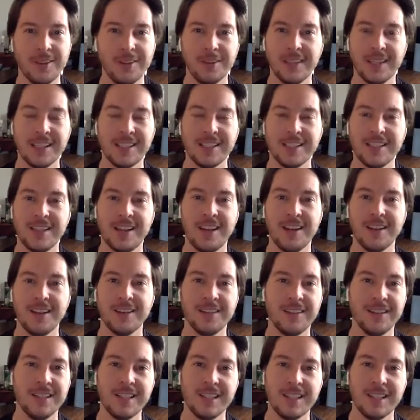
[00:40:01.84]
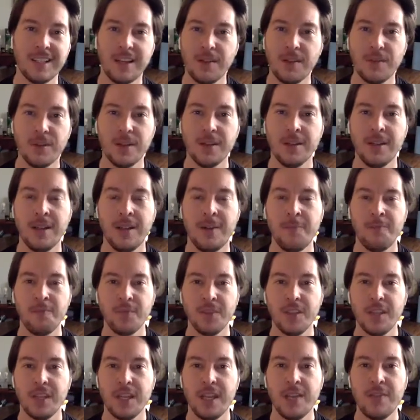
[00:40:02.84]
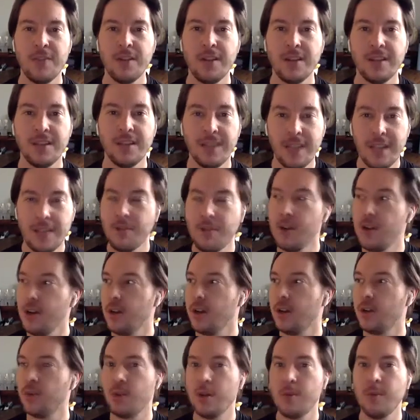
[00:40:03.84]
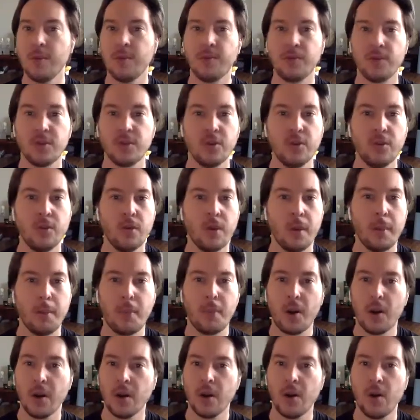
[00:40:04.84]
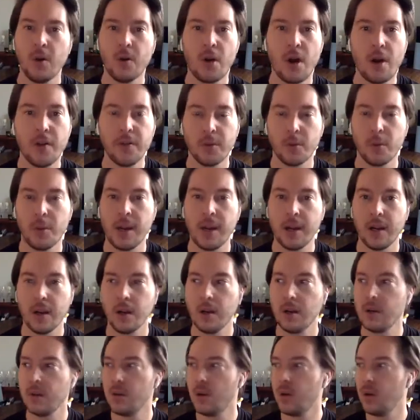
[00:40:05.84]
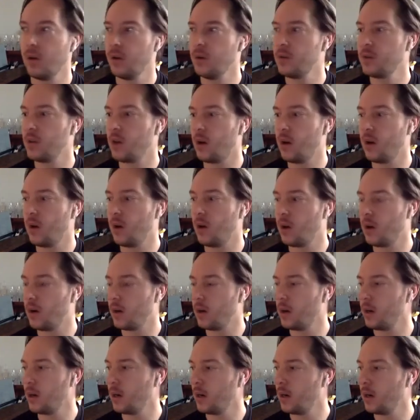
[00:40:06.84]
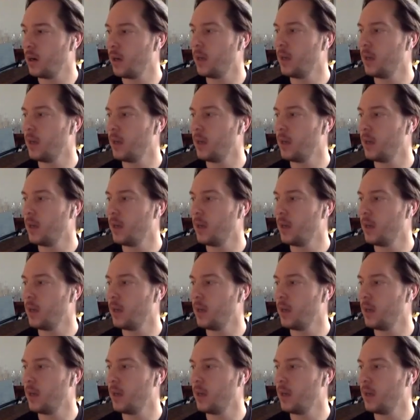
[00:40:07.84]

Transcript: it's not even an agreement to embargo and off the record. Those are